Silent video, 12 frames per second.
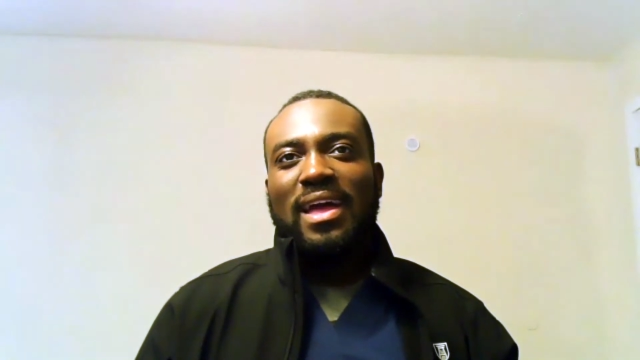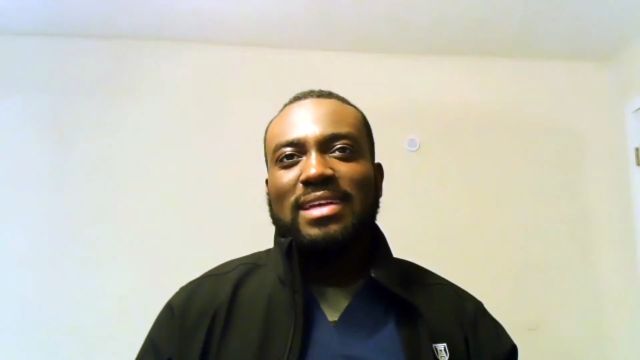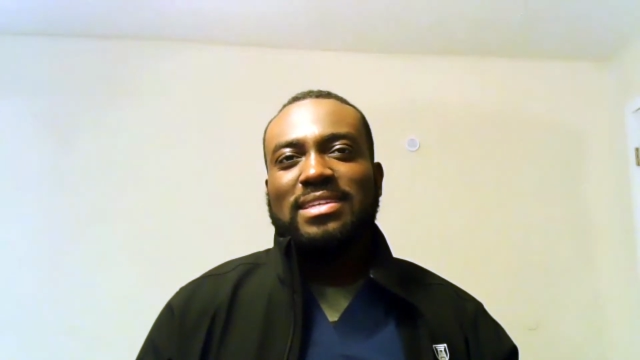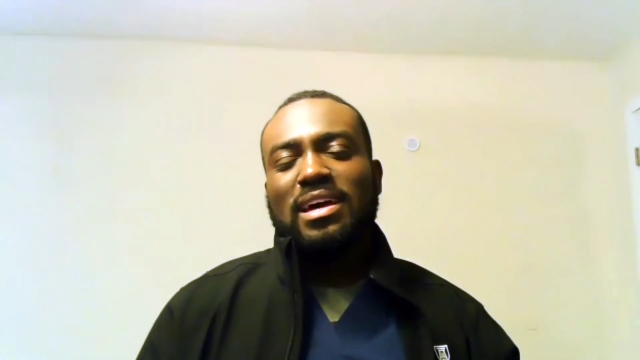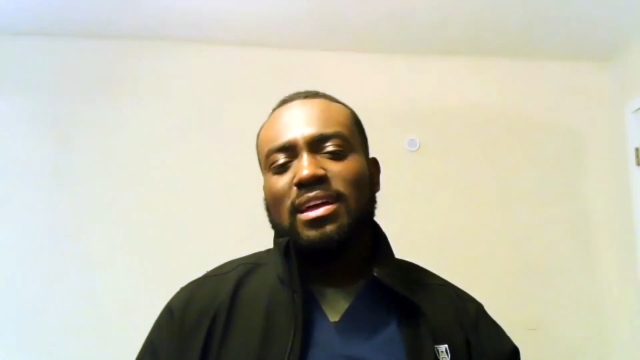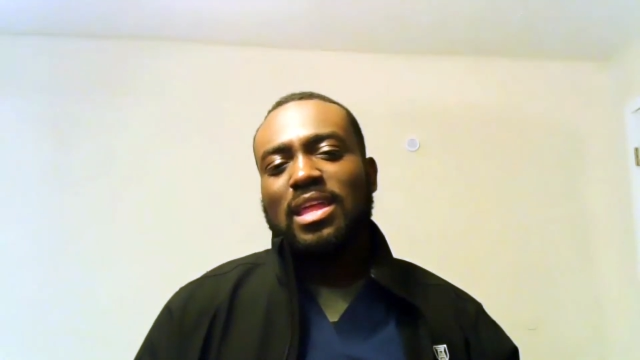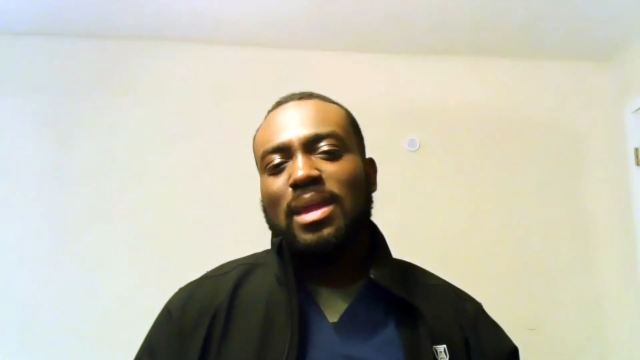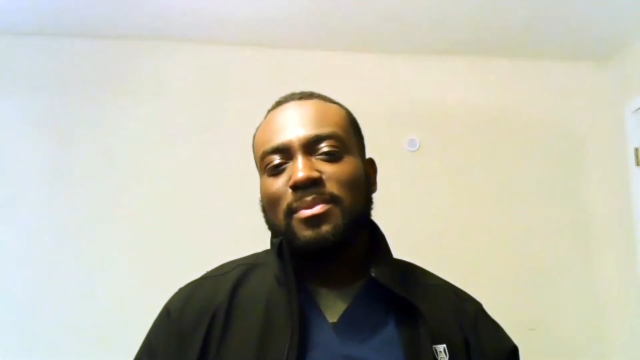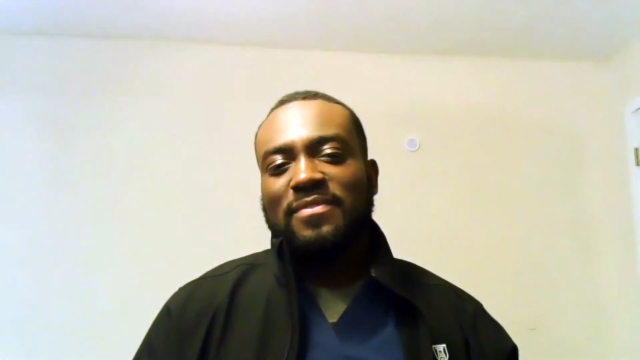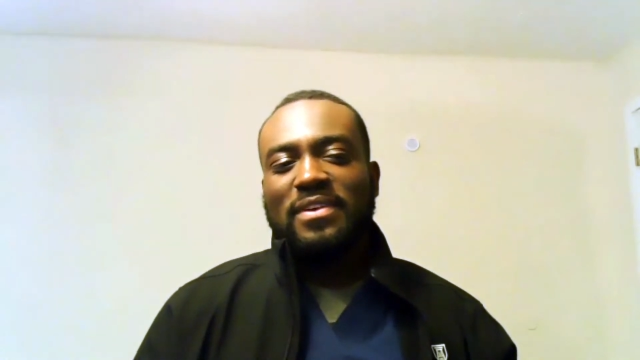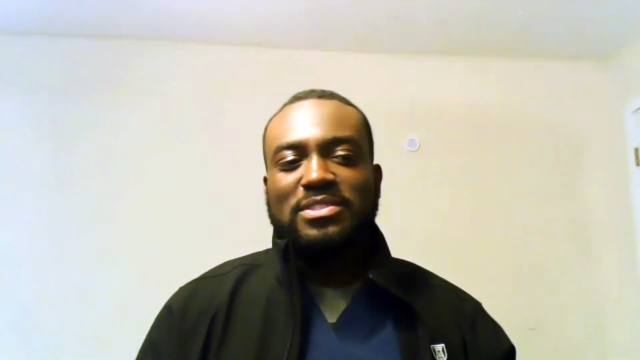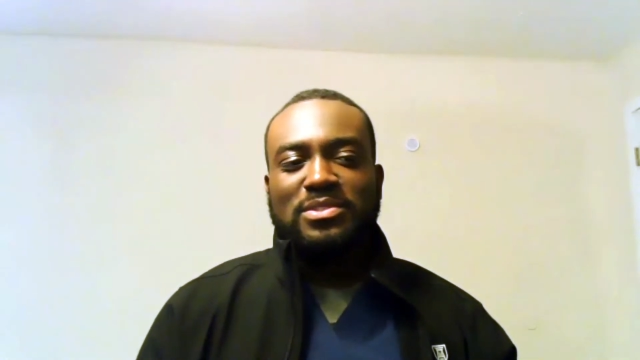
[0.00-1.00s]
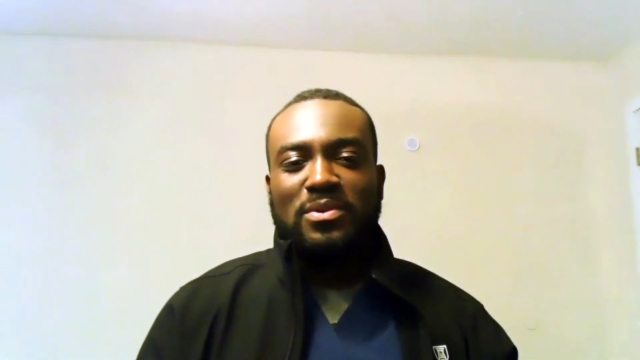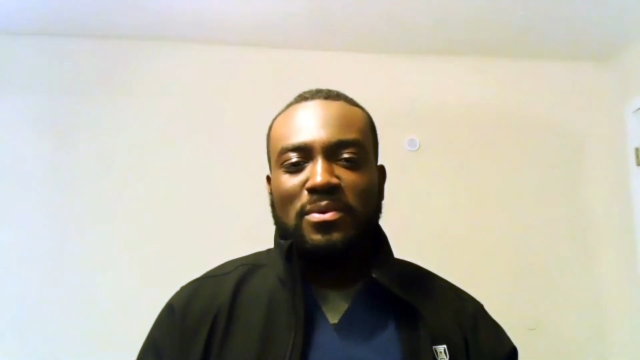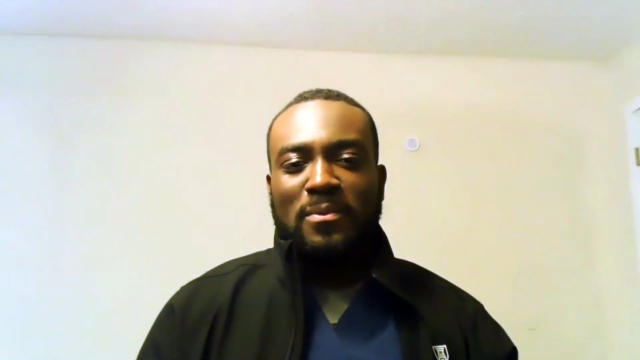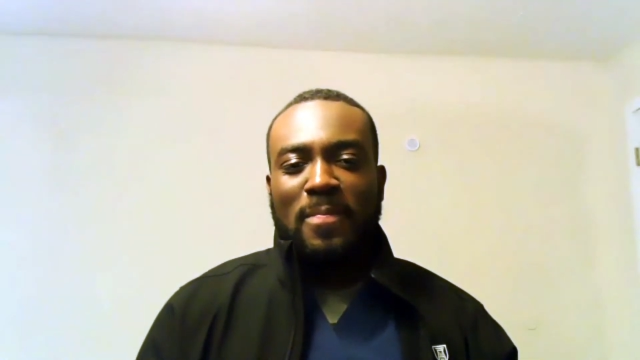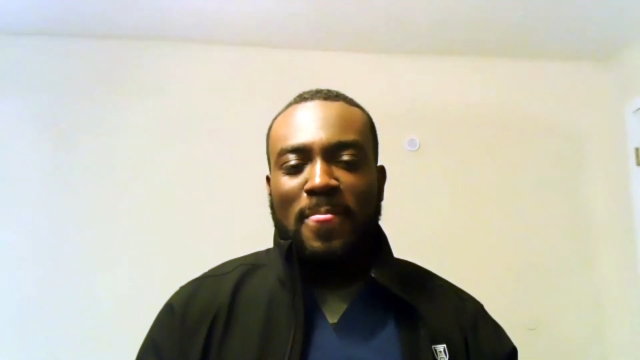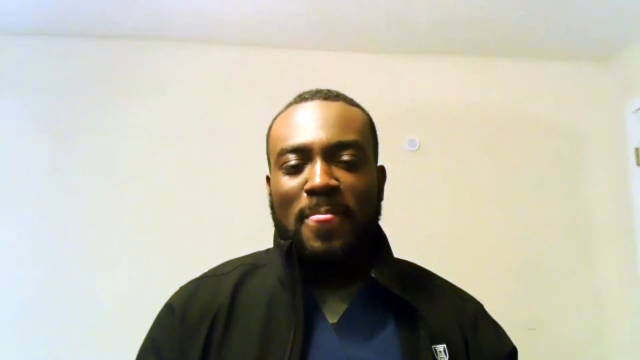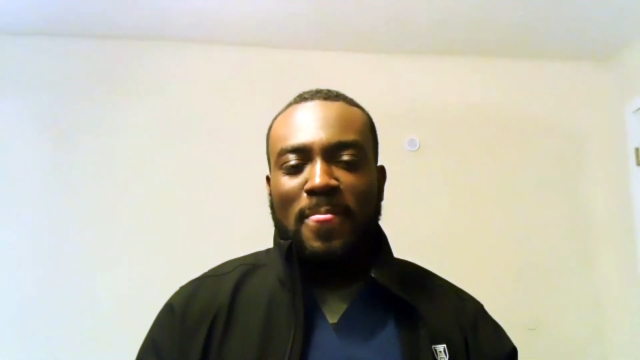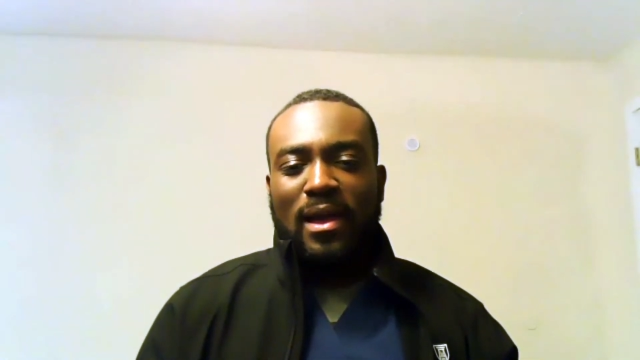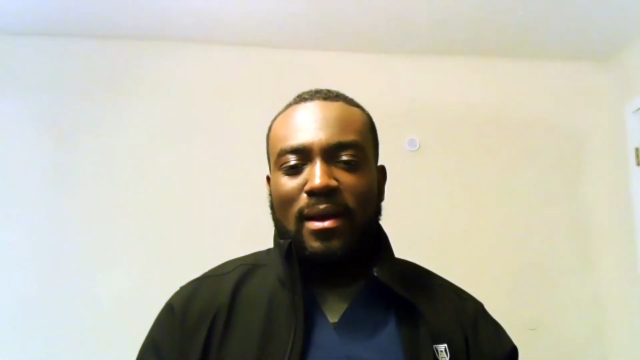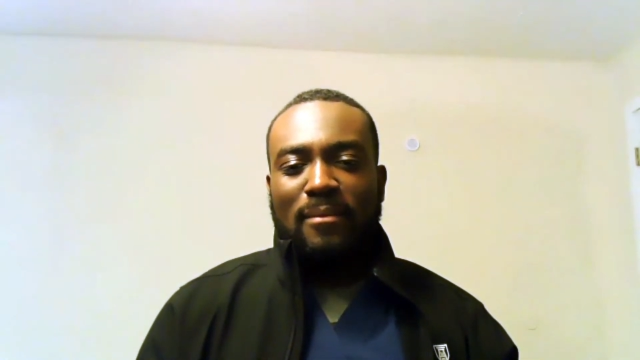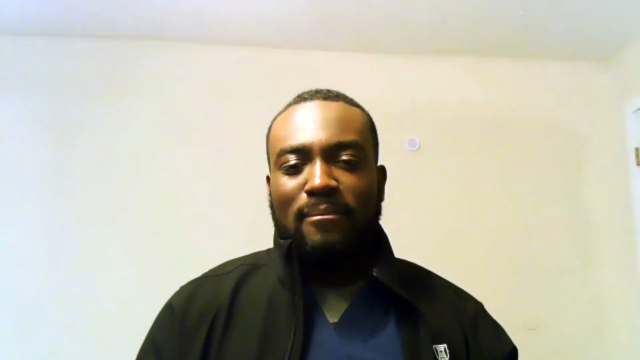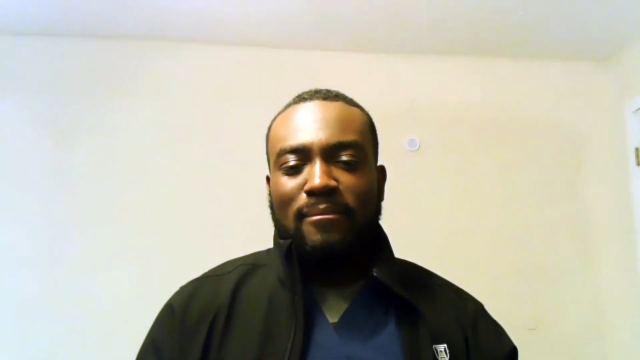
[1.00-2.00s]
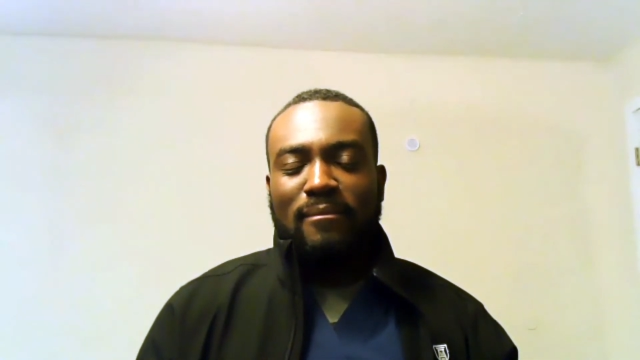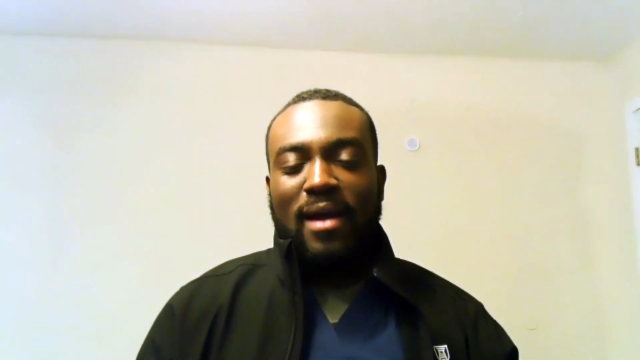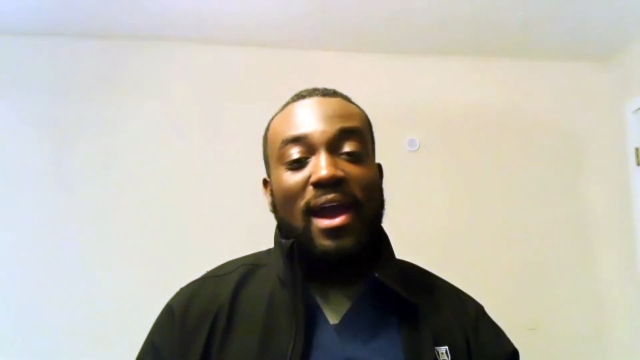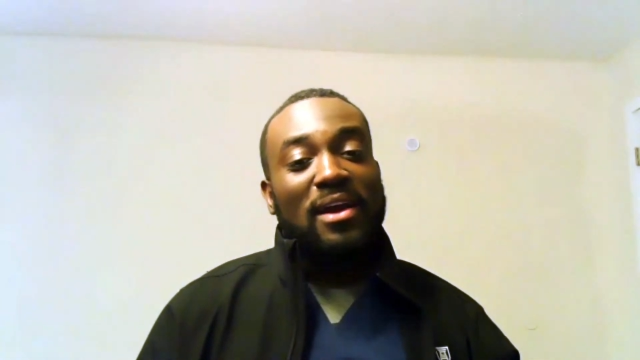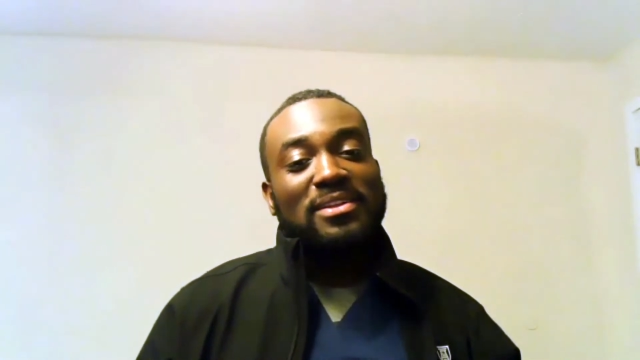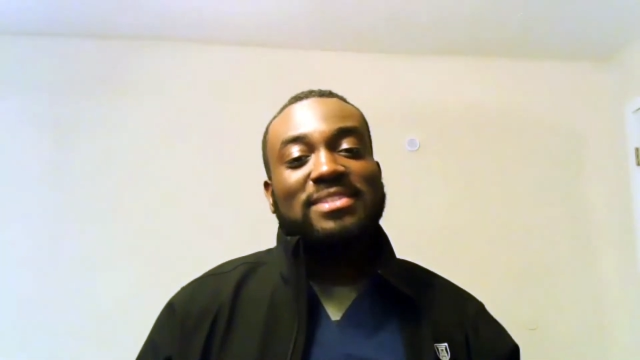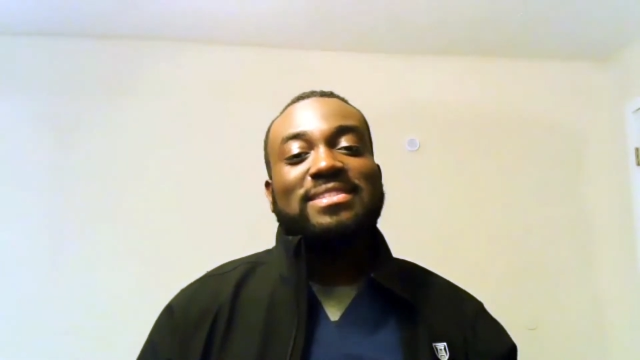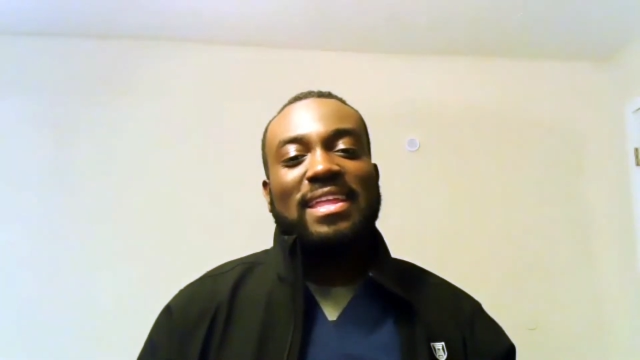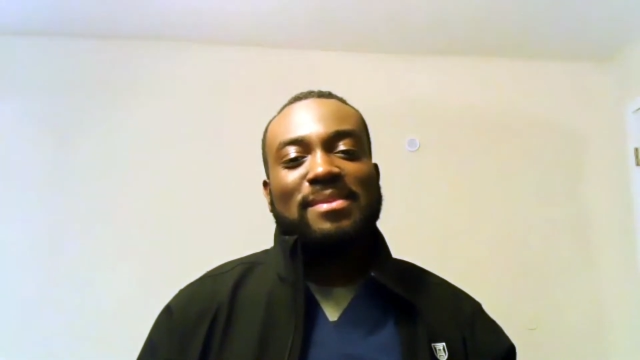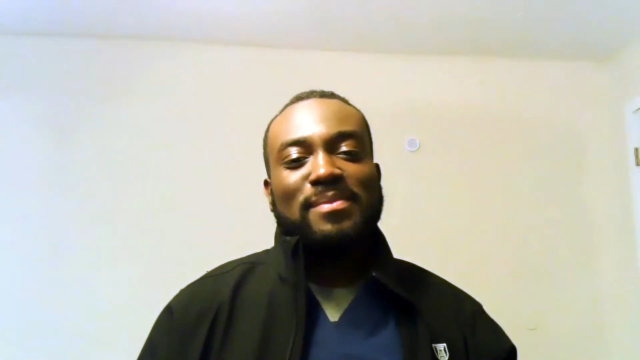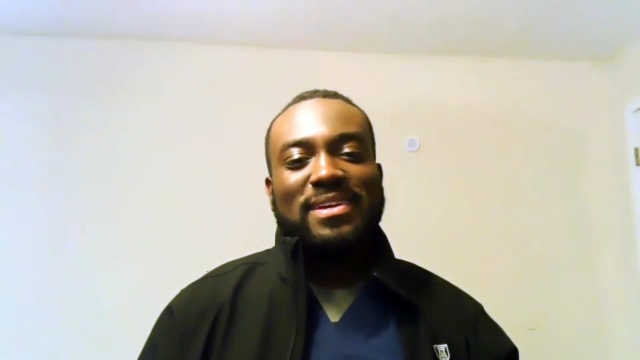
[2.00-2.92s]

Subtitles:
as a healthcare professional, I understand it,